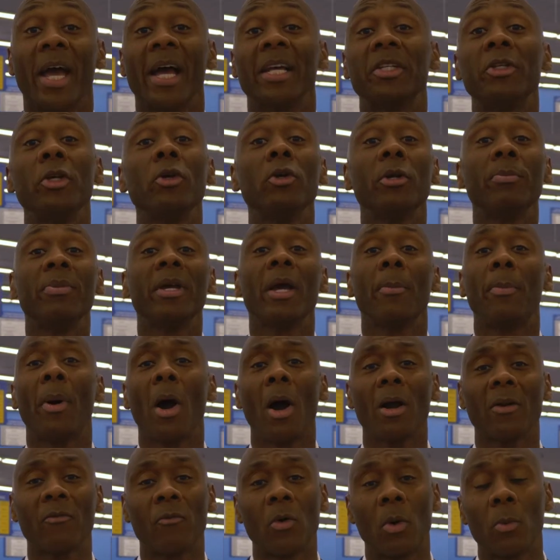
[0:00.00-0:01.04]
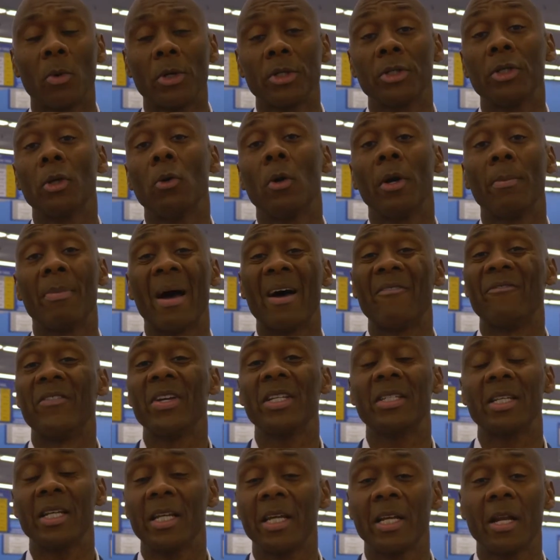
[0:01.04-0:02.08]
ask you to be a part of what we're doing by
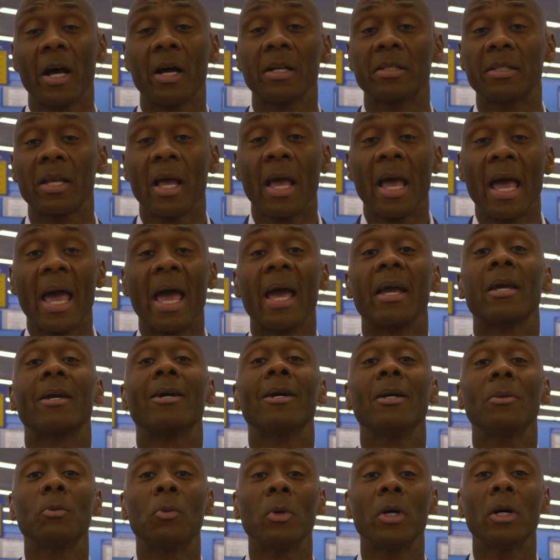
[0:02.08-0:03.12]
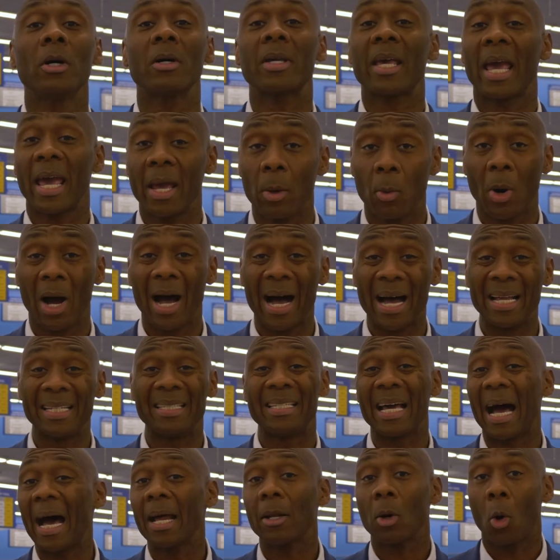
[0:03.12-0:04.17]
visiting us at
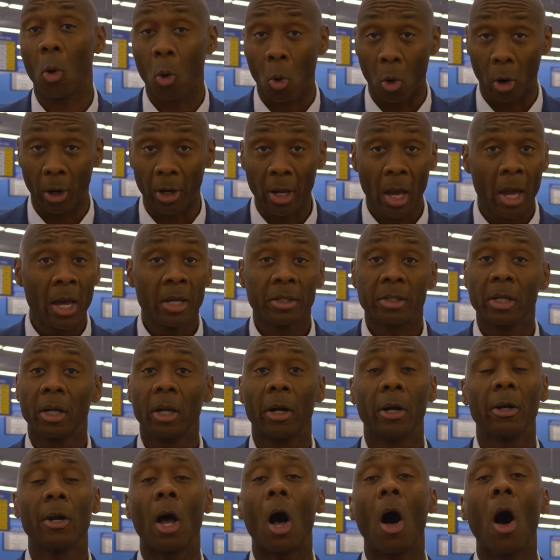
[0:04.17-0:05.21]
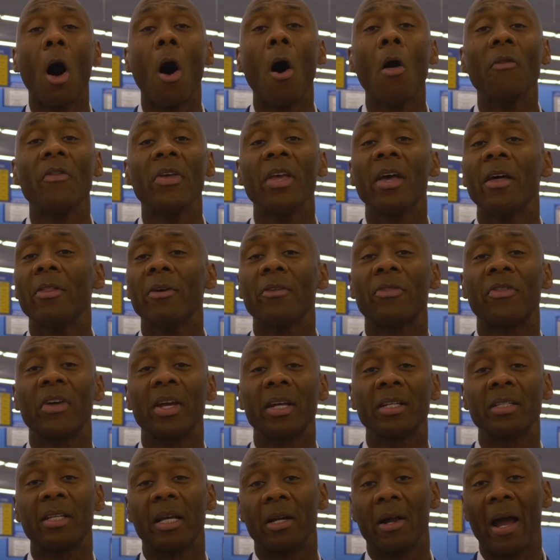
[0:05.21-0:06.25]
goodwillky.org to learn all the other
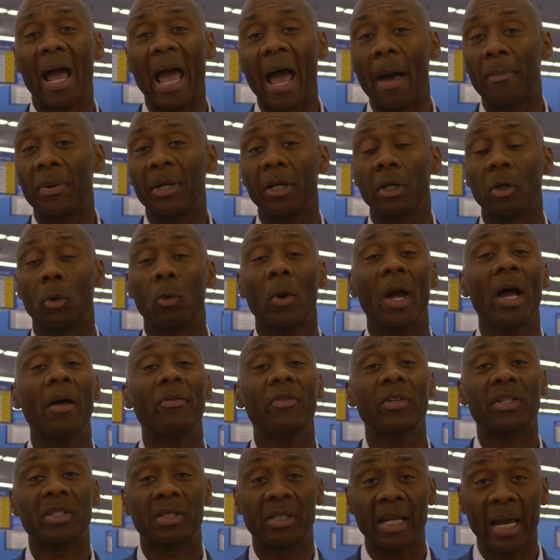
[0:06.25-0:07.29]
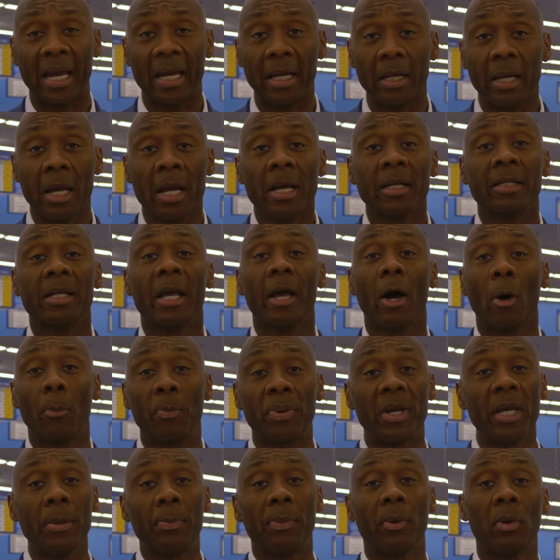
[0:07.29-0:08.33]
things that are happening around the state to help
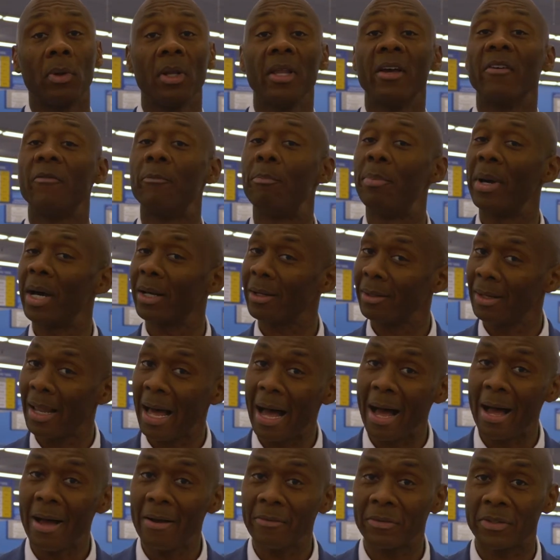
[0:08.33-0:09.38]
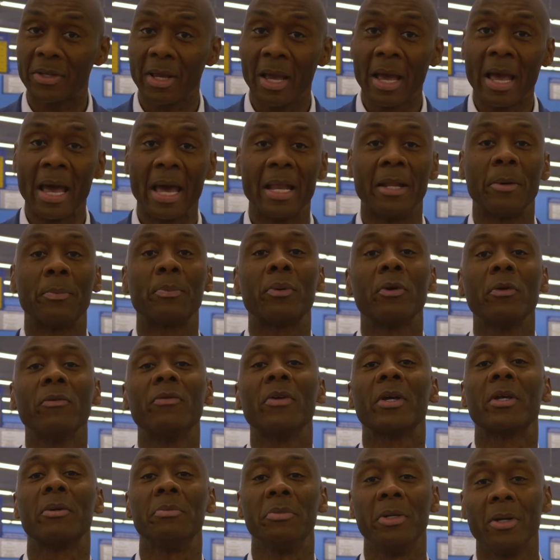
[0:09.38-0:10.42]
people live better lives and improve the
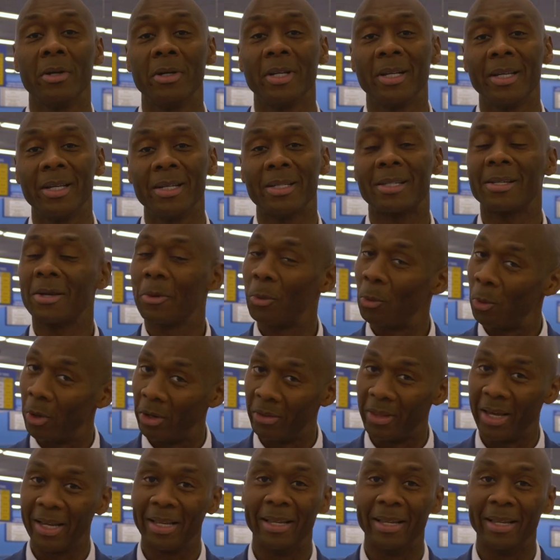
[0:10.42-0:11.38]
communities where they